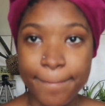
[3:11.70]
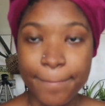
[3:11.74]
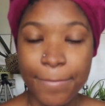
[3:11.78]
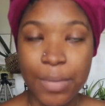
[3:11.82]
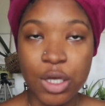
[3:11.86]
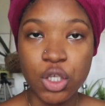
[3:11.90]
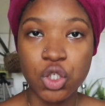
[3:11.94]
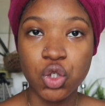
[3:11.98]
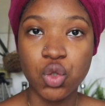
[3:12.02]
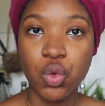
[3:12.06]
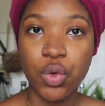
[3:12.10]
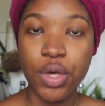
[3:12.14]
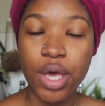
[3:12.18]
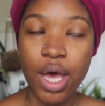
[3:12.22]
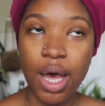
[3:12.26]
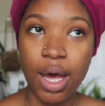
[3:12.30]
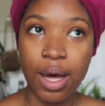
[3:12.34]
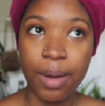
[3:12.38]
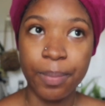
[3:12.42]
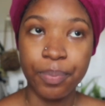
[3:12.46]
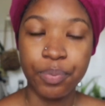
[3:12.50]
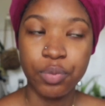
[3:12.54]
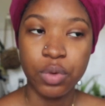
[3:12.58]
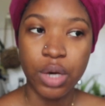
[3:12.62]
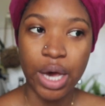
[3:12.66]
So yeah,
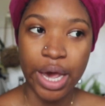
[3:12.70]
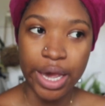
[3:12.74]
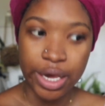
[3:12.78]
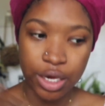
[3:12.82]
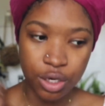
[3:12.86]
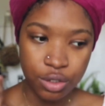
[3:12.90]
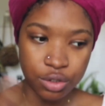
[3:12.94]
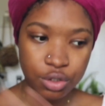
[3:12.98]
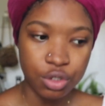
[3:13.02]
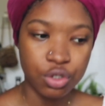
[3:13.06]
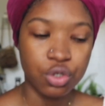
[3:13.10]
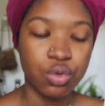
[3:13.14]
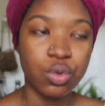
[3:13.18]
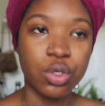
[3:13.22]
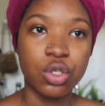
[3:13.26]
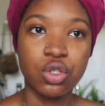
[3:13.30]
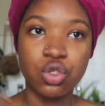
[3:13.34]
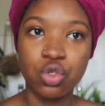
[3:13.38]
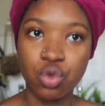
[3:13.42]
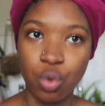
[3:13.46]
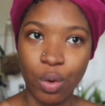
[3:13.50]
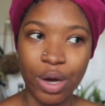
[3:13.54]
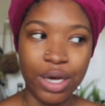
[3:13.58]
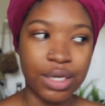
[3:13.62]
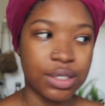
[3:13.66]
I used to do it
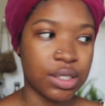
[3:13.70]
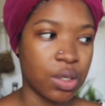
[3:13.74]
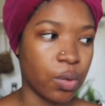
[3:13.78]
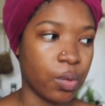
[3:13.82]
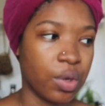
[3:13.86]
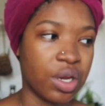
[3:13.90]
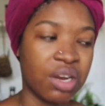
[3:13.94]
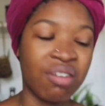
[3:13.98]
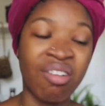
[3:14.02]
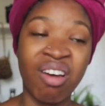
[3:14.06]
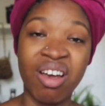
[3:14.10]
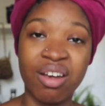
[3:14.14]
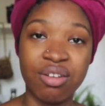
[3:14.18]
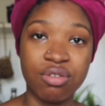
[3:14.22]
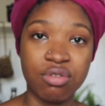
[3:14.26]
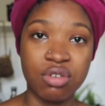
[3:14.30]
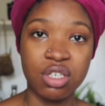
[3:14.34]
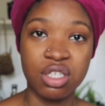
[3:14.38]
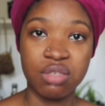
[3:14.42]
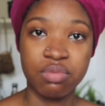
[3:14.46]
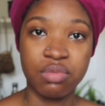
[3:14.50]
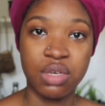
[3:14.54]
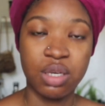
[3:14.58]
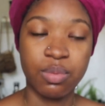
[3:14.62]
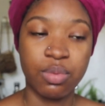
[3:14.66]
twice a week. Now I do it
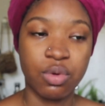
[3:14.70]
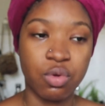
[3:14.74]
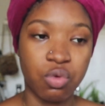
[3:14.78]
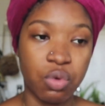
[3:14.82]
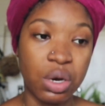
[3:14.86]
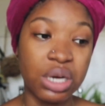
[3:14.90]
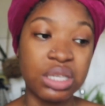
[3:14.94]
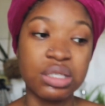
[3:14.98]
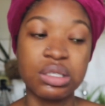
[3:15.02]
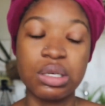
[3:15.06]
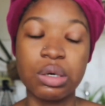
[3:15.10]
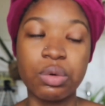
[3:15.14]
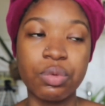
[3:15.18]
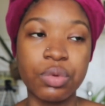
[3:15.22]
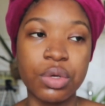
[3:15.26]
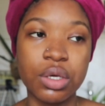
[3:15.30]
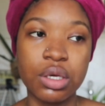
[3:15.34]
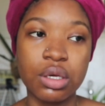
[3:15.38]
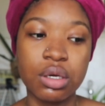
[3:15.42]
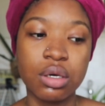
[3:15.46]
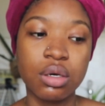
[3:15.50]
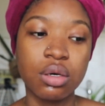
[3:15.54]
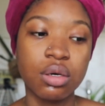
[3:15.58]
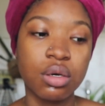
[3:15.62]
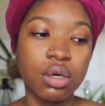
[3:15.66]
maybe once a week.